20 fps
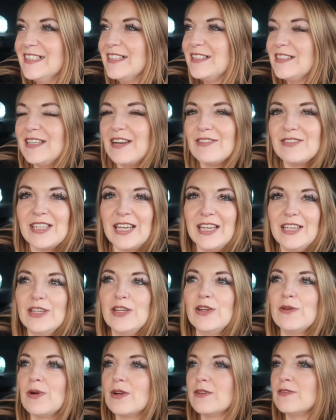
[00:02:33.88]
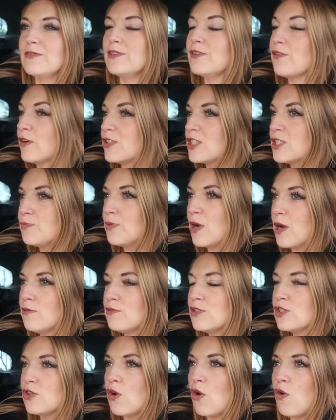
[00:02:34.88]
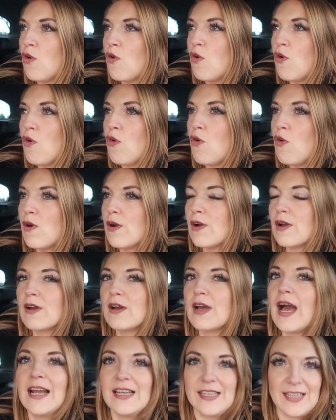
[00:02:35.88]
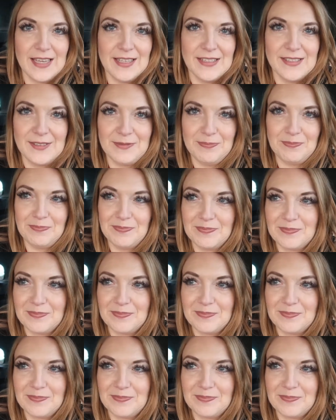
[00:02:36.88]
You have to get your new one. You've got sprouts or candy canes.